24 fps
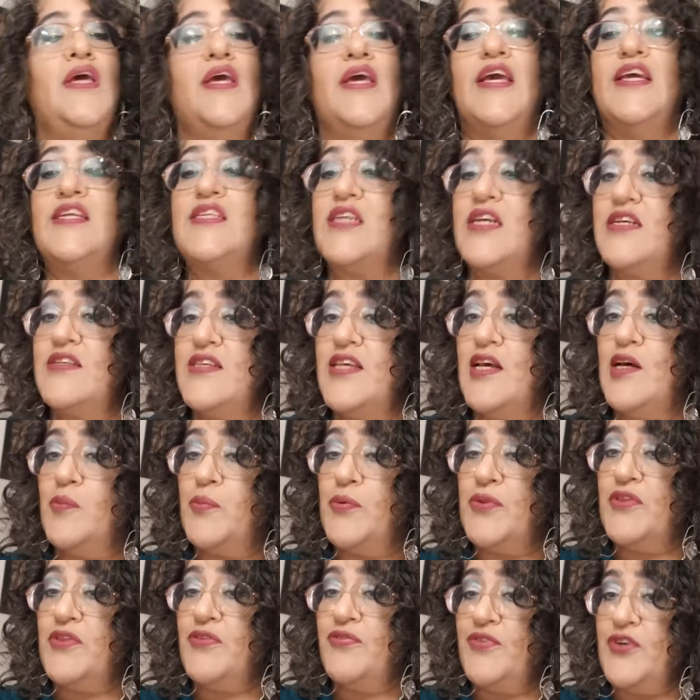It does help
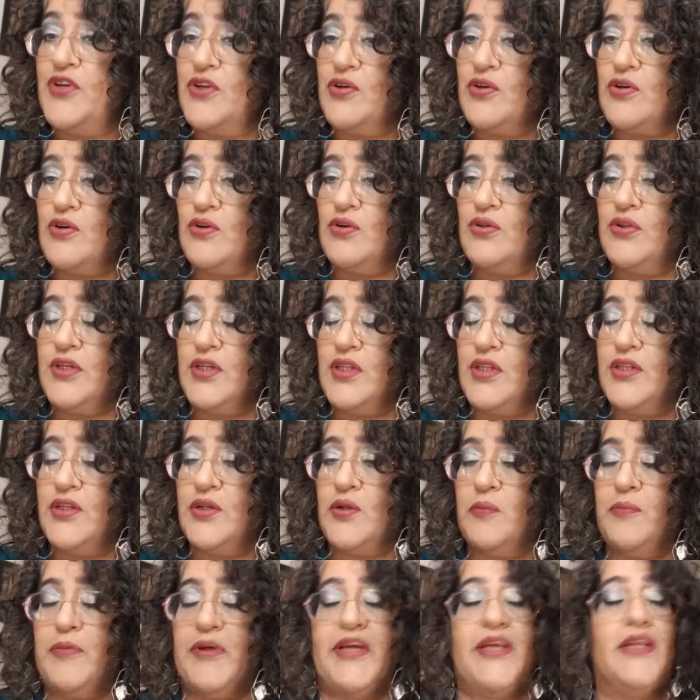with the finger curling a
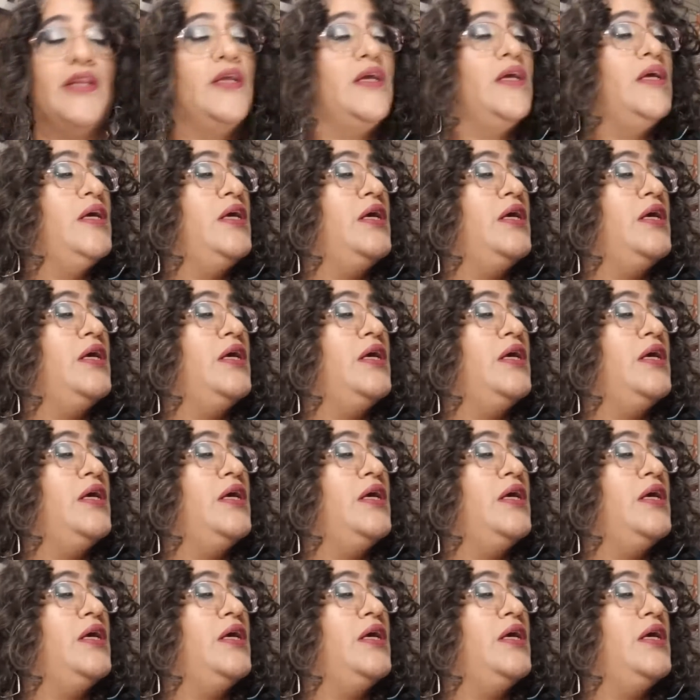little bit,